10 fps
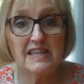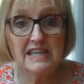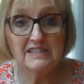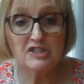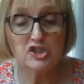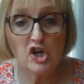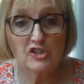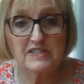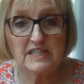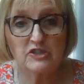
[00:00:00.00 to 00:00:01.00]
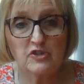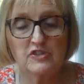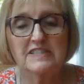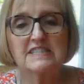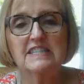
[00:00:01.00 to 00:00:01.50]
It starts in
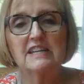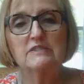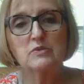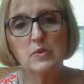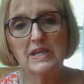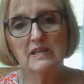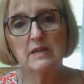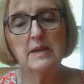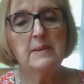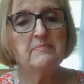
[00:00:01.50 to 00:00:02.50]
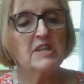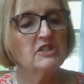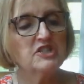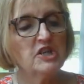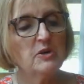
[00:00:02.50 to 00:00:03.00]
earnest next week.
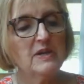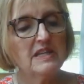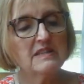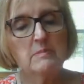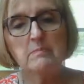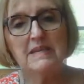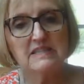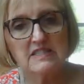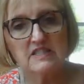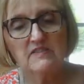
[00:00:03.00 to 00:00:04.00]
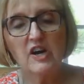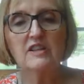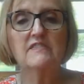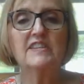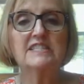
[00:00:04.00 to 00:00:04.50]
So in the midst of
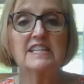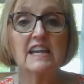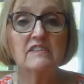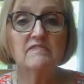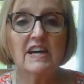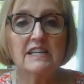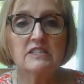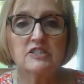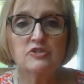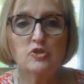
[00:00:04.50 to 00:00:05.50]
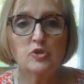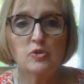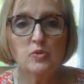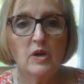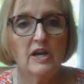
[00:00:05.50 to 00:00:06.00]
all of this, I invite us
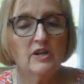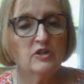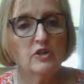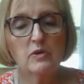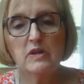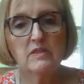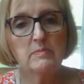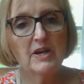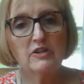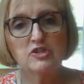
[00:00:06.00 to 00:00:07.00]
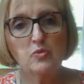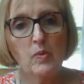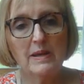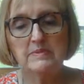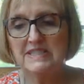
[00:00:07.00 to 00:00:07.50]
to go to the parish
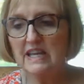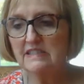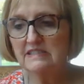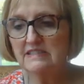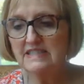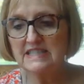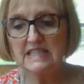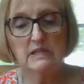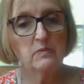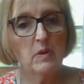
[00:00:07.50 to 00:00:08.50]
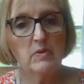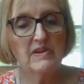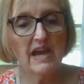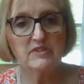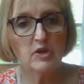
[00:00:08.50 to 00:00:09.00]
website and see what we
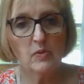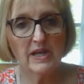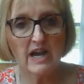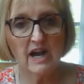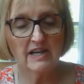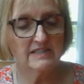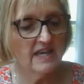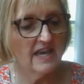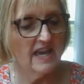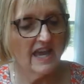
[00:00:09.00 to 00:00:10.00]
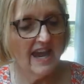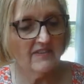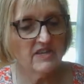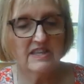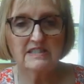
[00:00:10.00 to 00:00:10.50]
have going on.
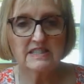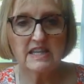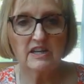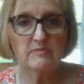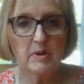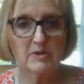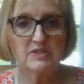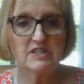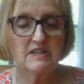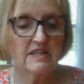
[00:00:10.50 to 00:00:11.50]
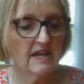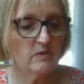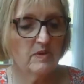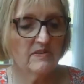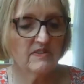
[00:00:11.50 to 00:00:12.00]
Everything is kind of posted there.
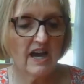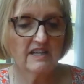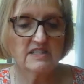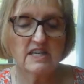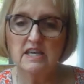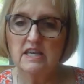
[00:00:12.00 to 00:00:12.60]
We've got